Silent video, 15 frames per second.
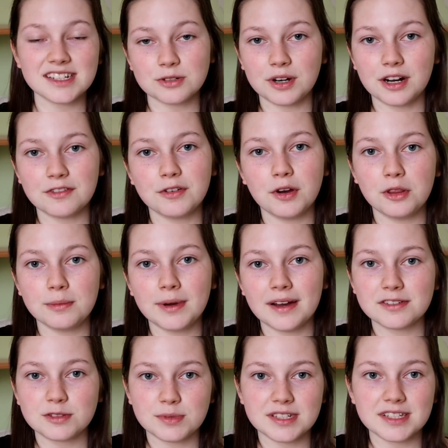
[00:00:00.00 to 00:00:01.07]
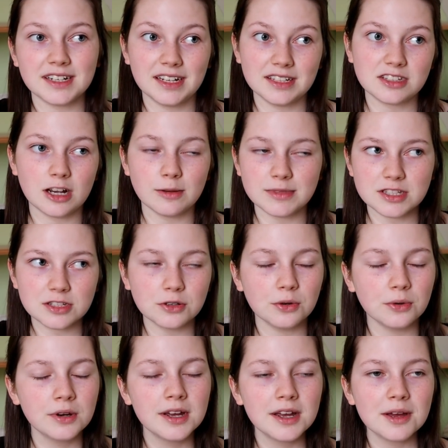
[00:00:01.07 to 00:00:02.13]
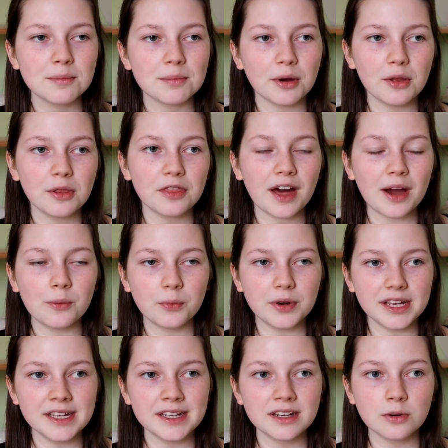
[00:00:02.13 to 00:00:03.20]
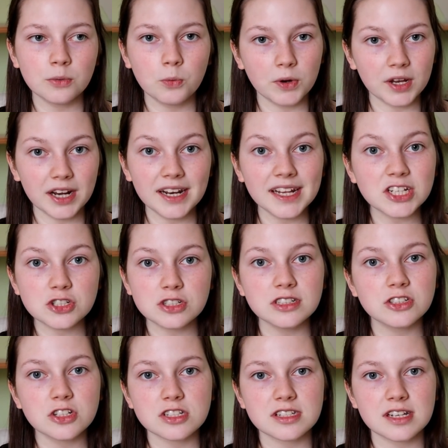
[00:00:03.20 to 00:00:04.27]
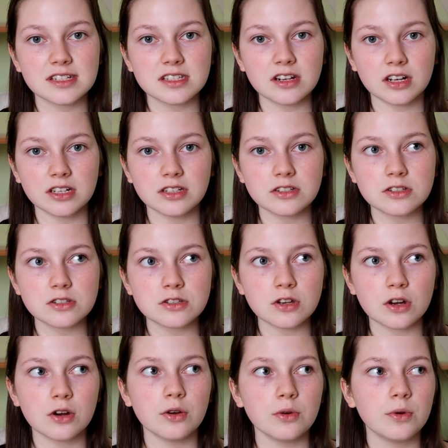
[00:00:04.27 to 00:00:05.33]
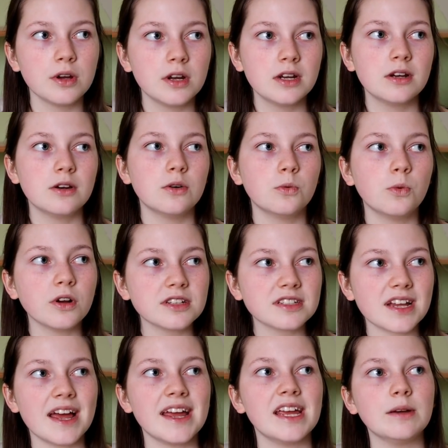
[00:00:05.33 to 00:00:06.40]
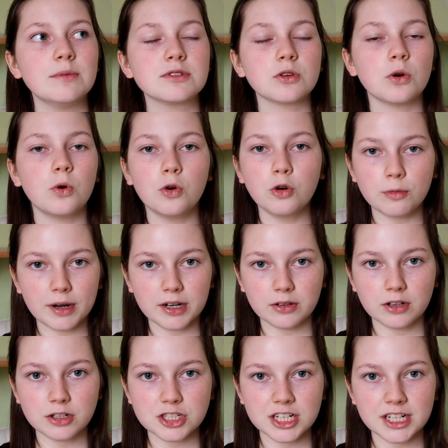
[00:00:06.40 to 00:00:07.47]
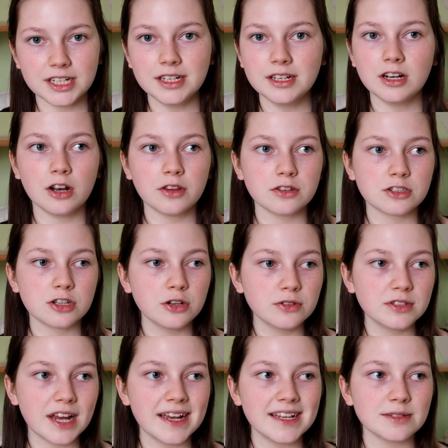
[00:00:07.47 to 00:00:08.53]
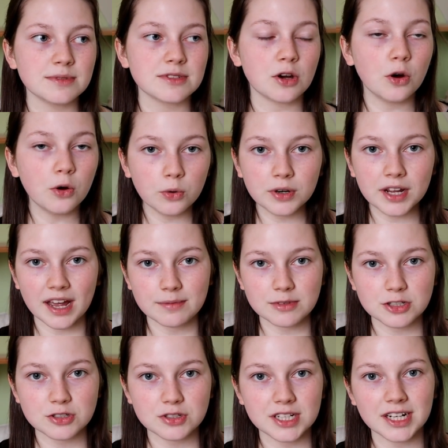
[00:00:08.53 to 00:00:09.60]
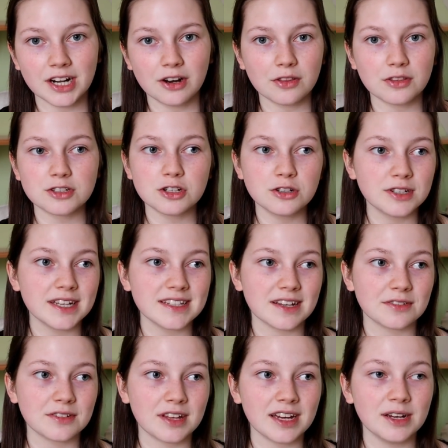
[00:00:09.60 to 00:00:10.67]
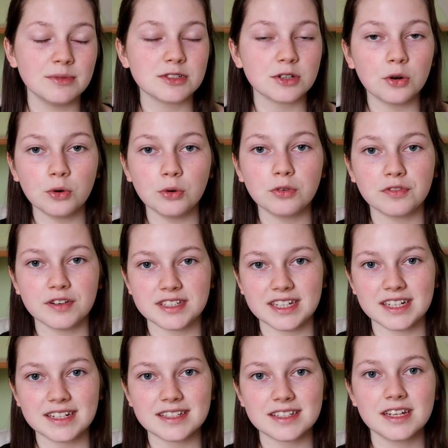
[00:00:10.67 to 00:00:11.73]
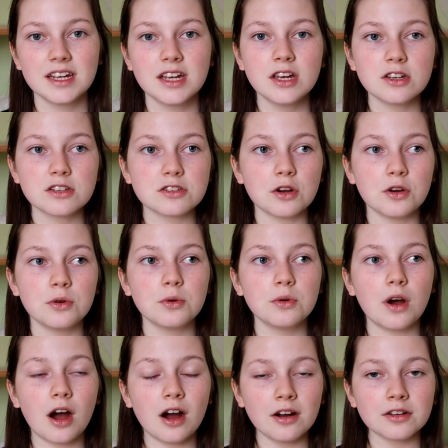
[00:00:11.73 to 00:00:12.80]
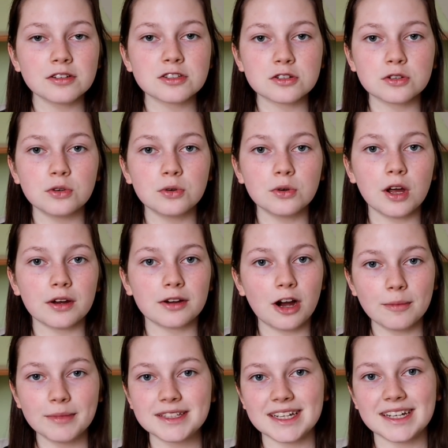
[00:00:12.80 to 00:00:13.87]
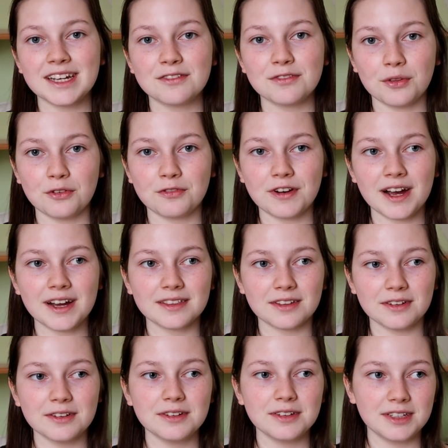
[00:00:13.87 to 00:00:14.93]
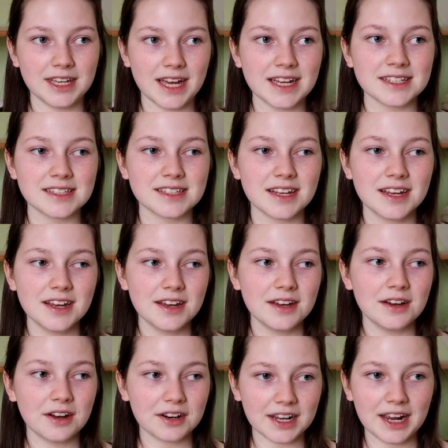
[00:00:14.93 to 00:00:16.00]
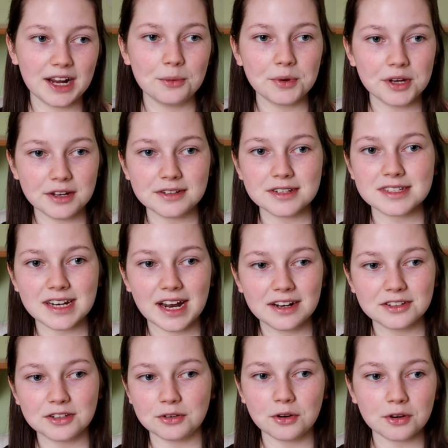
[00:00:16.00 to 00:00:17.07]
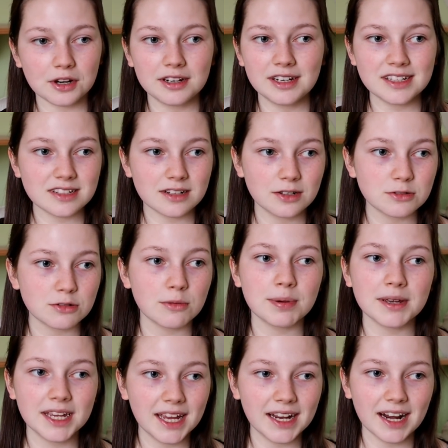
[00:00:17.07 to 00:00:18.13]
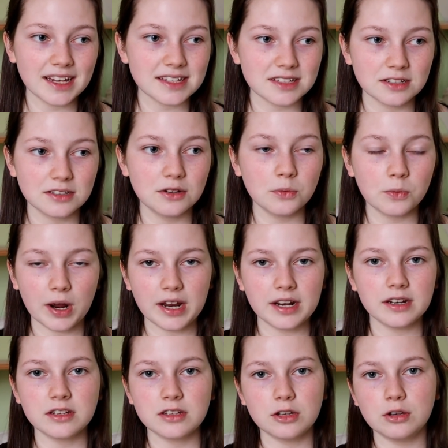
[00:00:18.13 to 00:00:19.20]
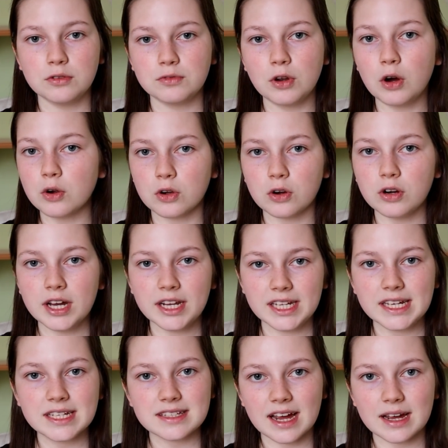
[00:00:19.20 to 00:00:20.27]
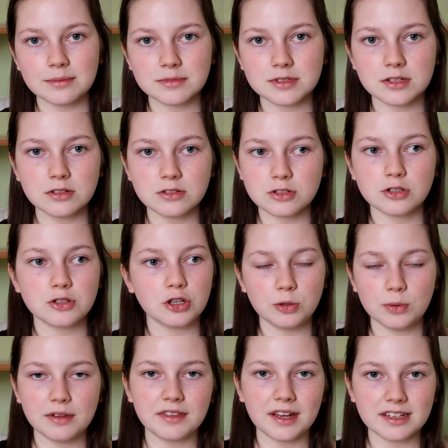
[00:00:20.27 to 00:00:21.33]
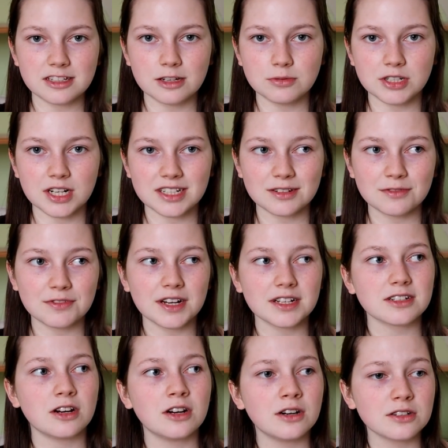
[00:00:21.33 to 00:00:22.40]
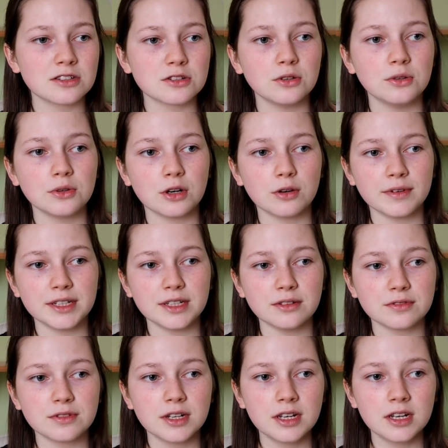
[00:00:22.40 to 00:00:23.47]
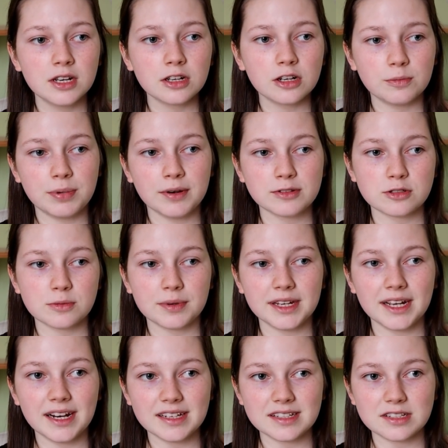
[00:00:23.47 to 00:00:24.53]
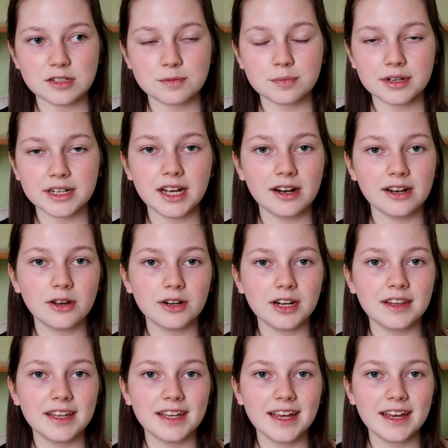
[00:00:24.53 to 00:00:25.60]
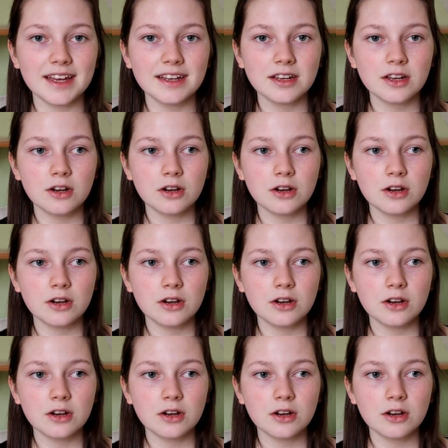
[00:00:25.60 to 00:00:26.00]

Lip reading: still had further maths, so I still had time in school. But that week we literally just did science. So one day it was all biology, another 2 days it was all chemistry, and another 2 days after that it was all physics. So our school accommodated for the fact that, yes, okay, we understand you're not going to need to go to a PE lesson when you've not got any exams to do with that subject. In fact, our school got rid of compulsory PE lessons pretty early on in the year,